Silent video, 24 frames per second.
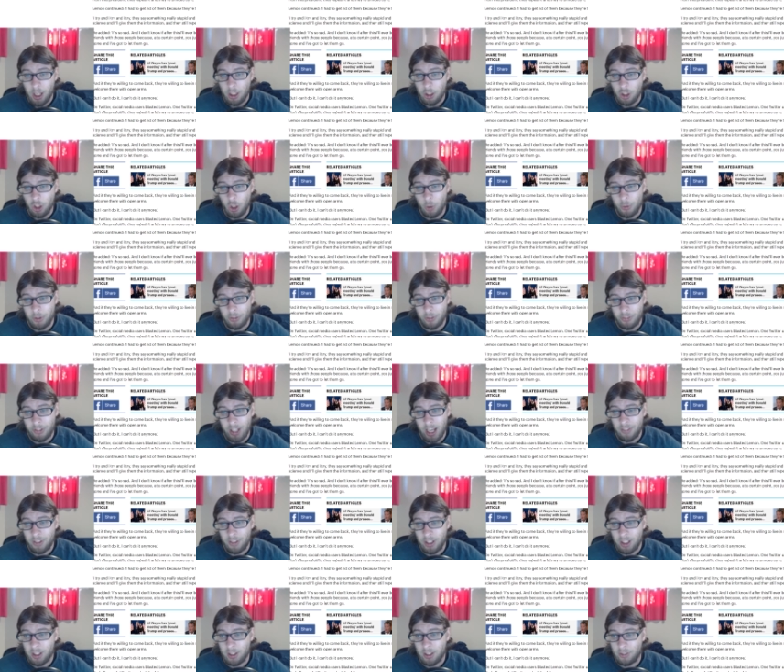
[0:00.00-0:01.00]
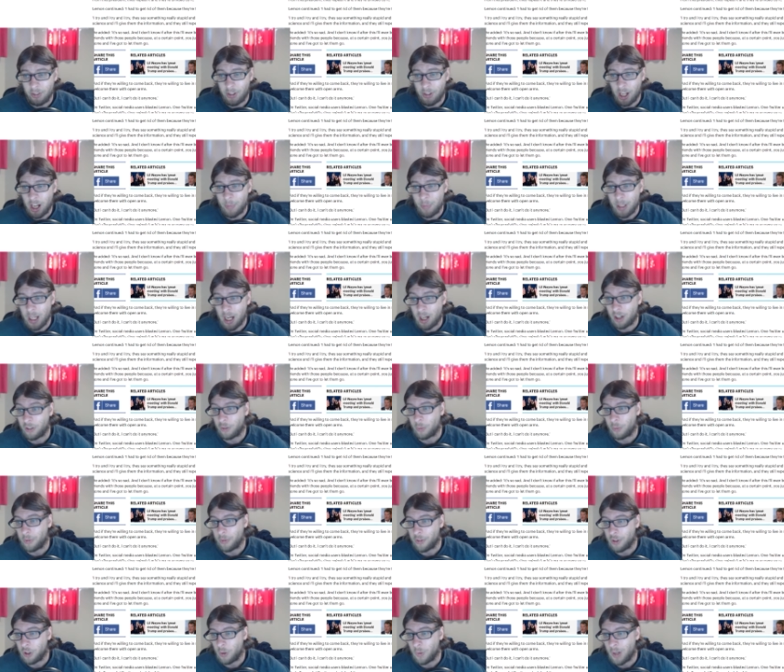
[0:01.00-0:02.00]
You know what the sad thing is? I'll be honest
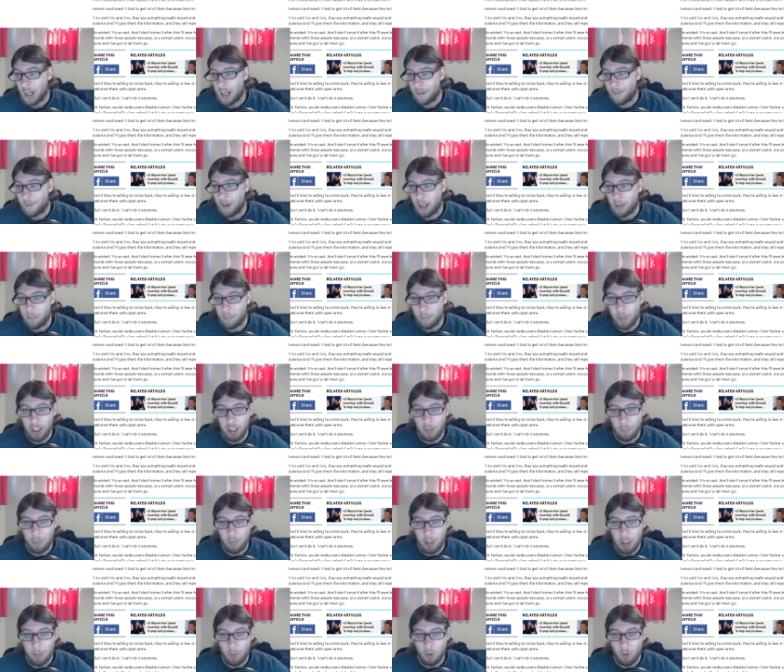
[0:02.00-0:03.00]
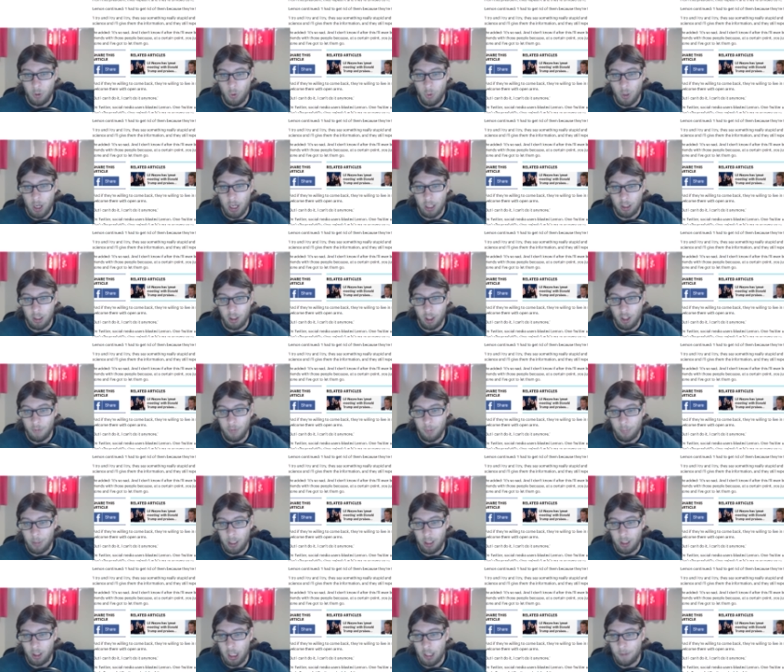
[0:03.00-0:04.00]
with you. I've had many people who I love in
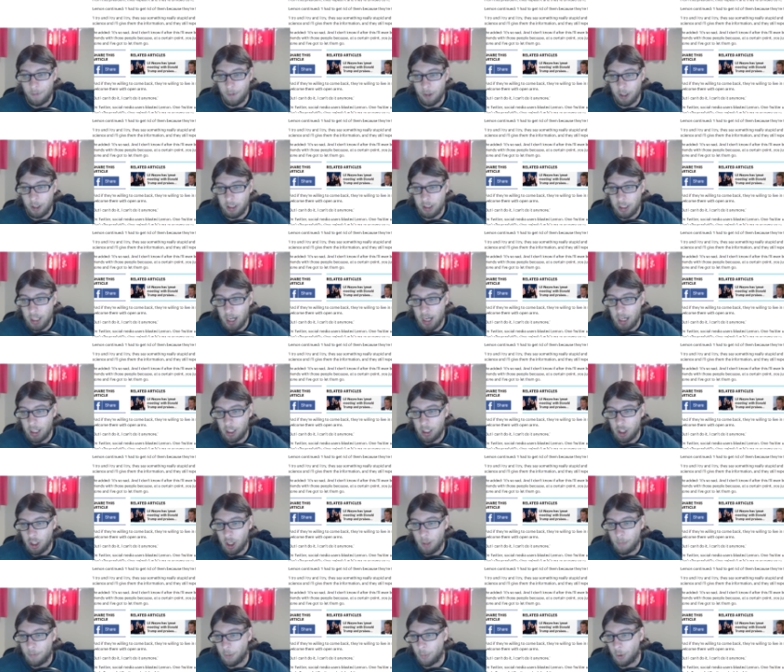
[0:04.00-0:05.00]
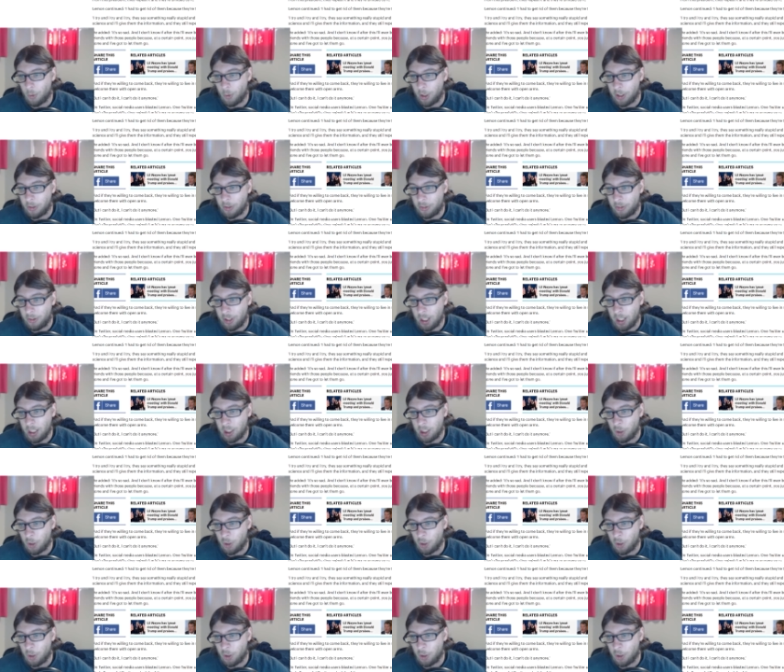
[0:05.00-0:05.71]
my life, and yeah, I come from a red state,